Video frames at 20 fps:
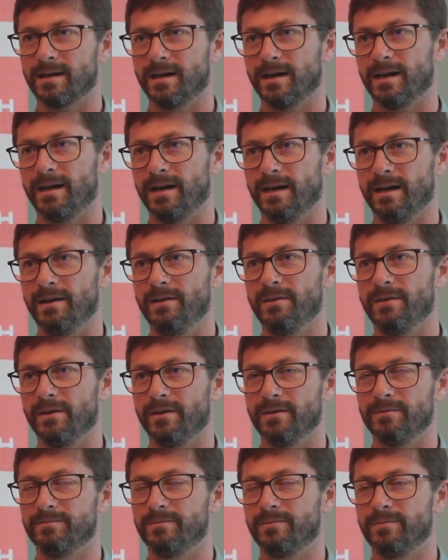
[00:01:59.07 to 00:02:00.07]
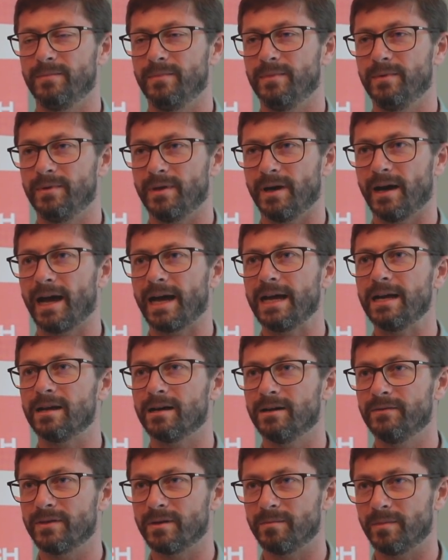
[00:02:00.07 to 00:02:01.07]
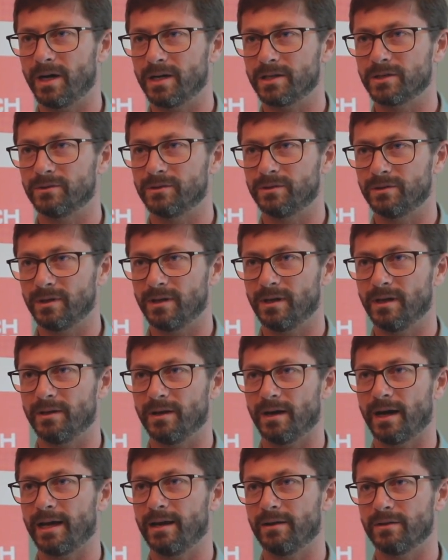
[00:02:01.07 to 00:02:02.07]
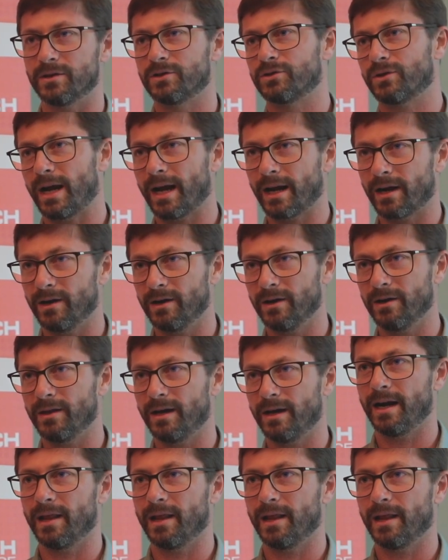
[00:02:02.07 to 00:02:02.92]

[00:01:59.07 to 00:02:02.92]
the height of the module, the height of the tracker,